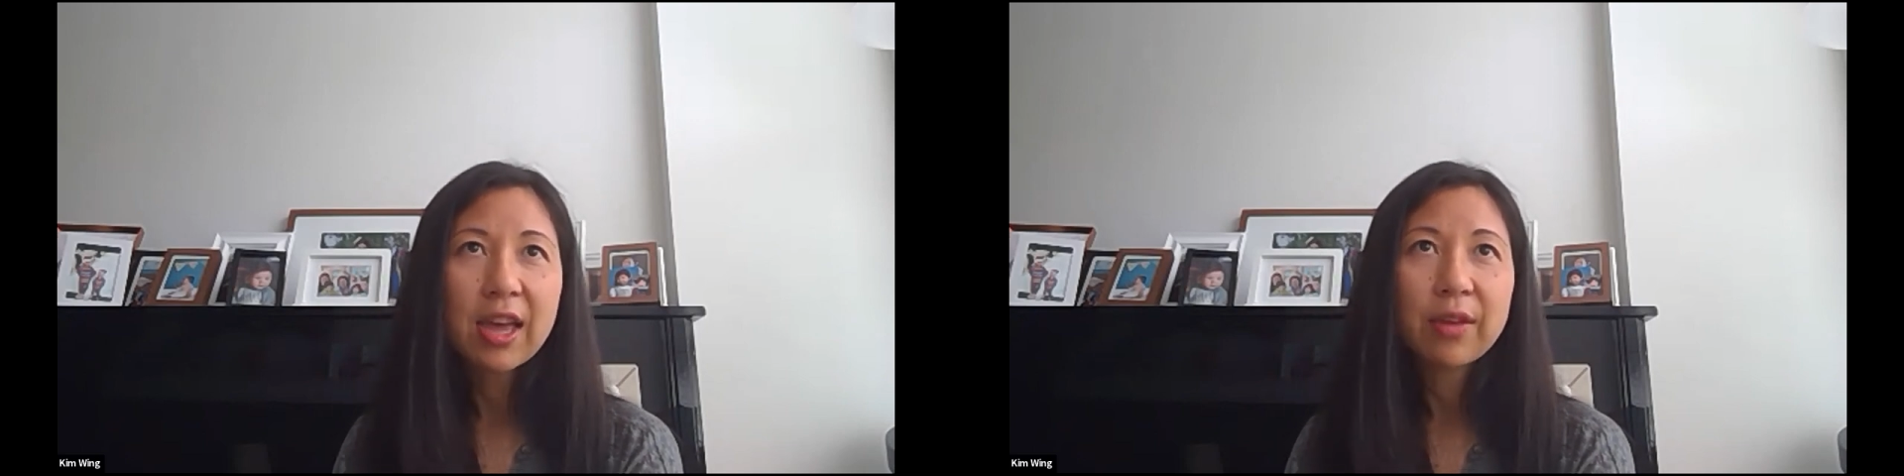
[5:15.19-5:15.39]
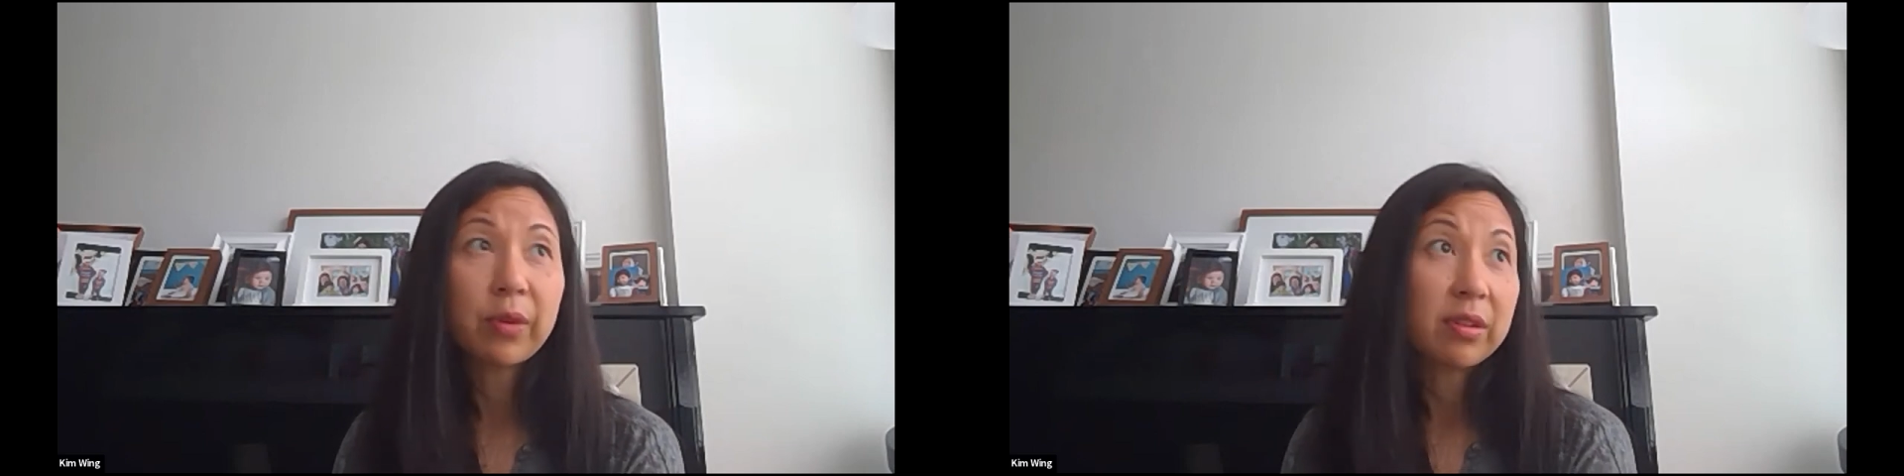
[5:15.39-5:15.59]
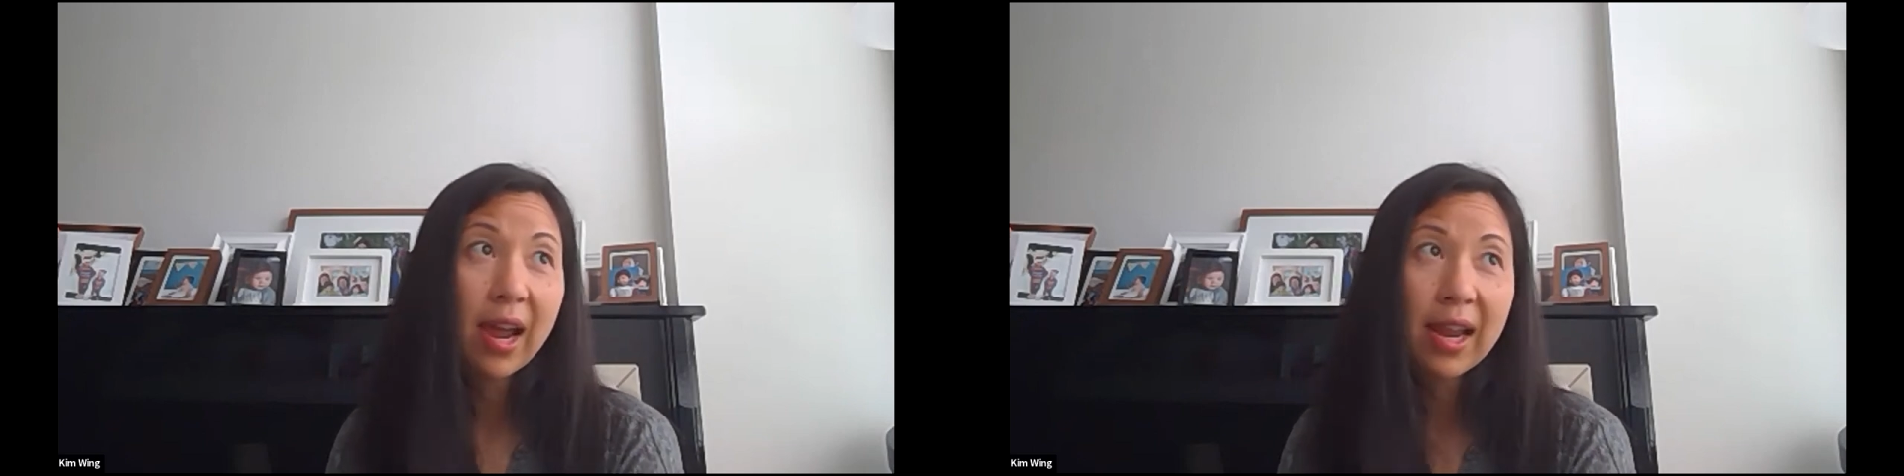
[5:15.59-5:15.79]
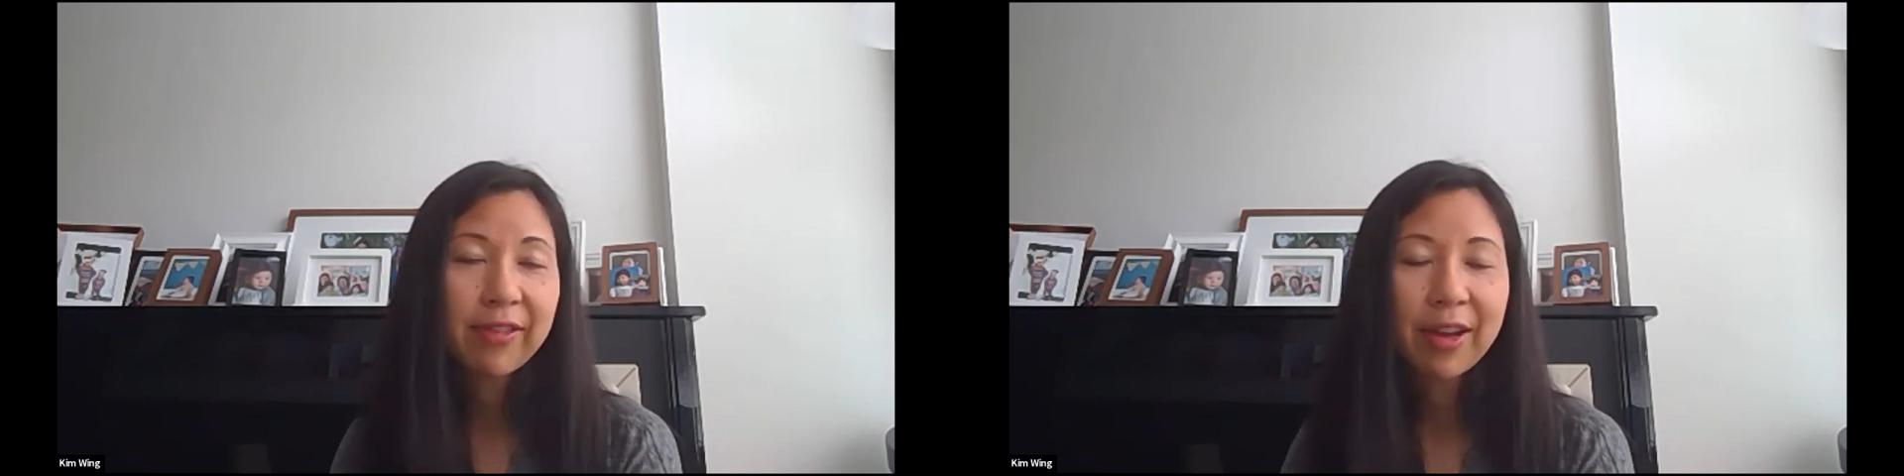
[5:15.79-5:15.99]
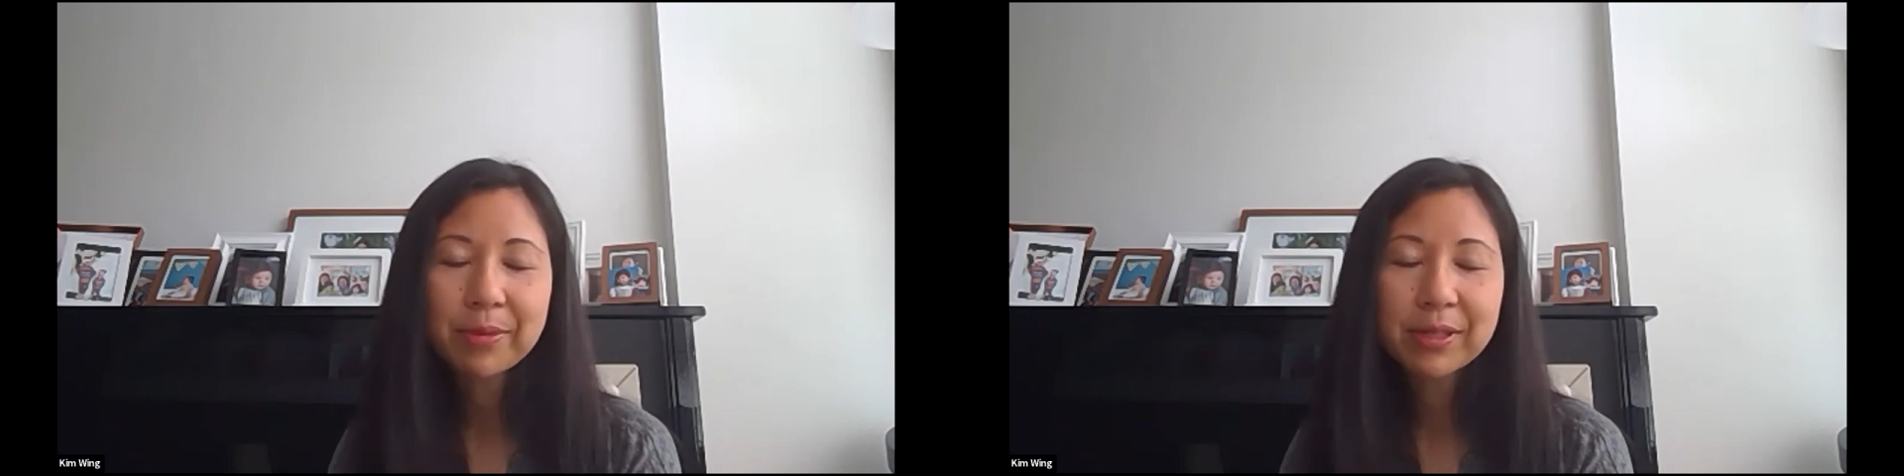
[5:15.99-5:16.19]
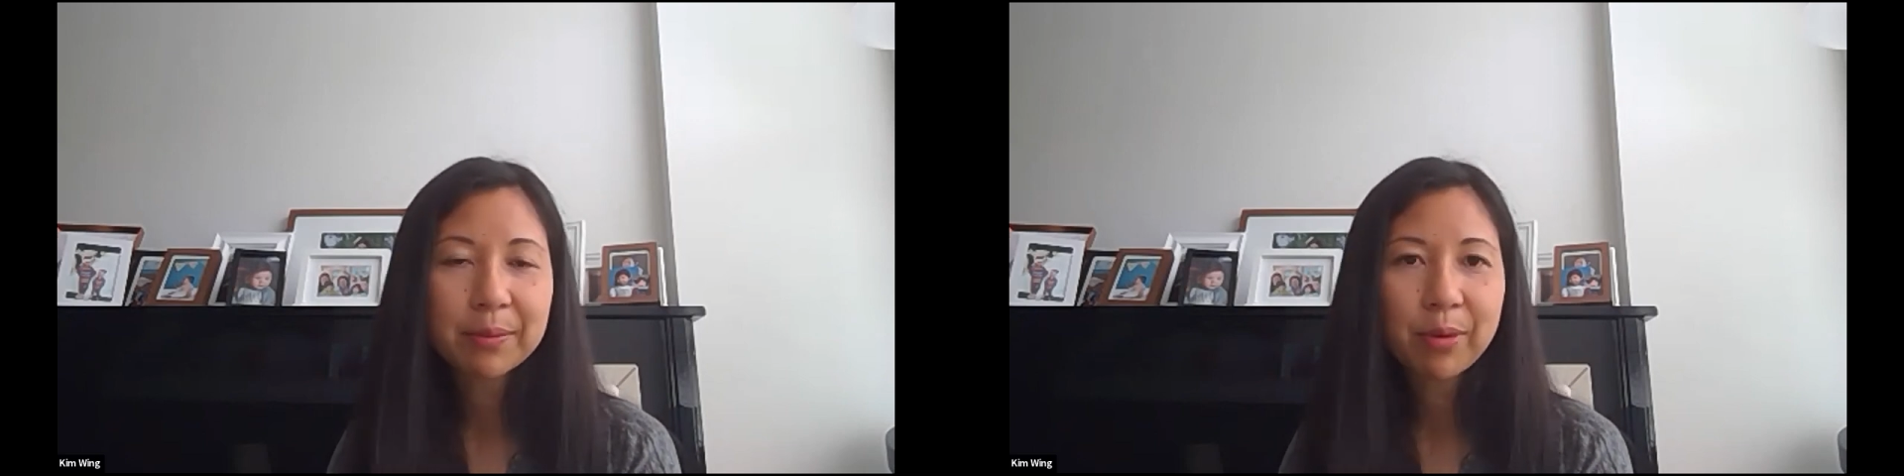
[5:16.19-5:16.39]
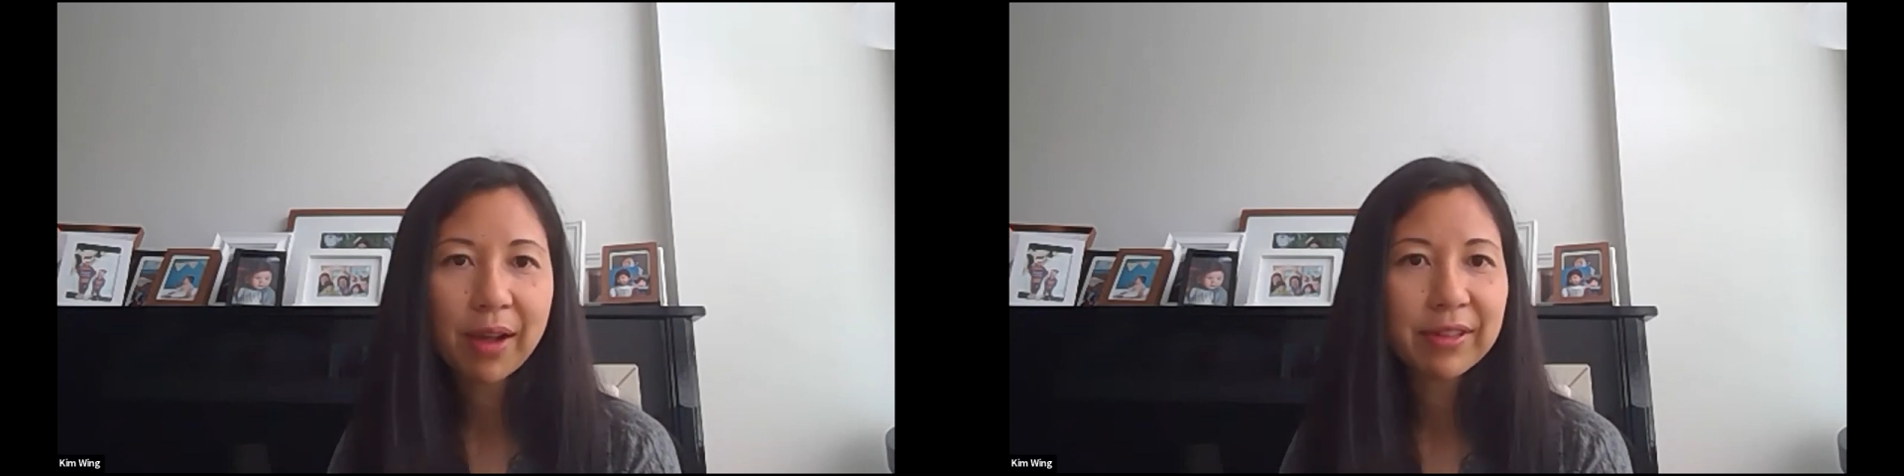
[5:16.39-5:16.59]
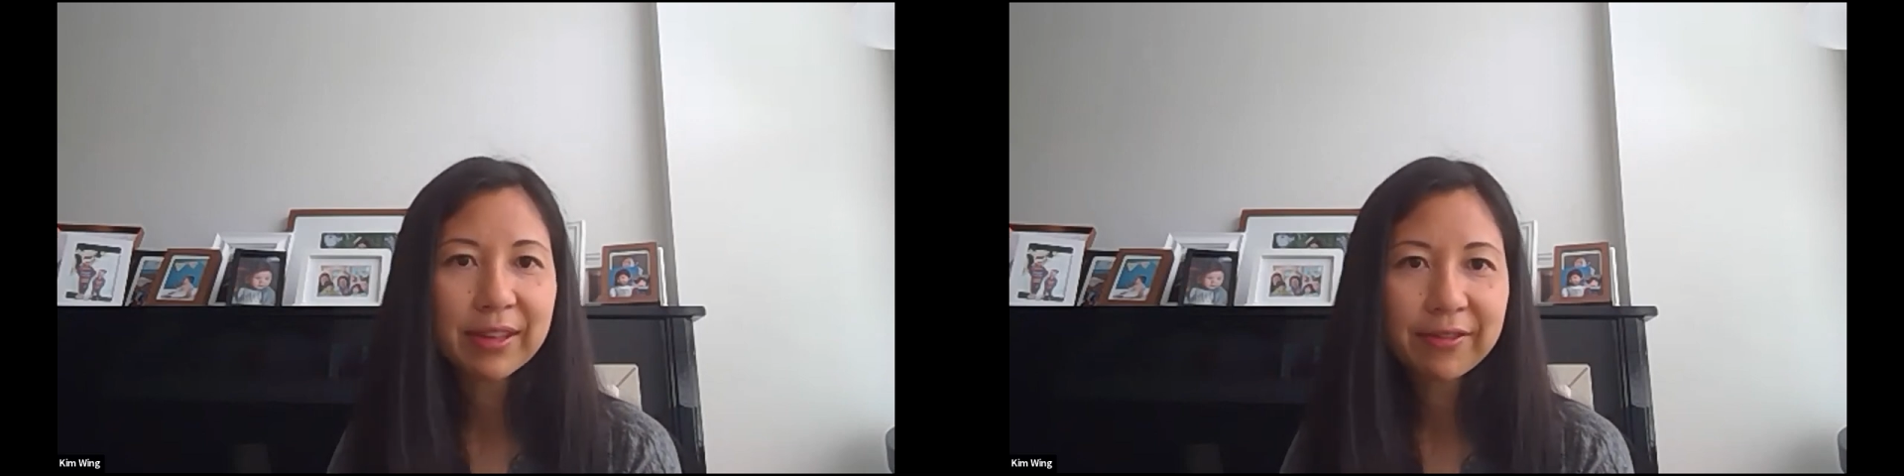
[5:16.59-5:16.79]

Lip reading: we're 95% privately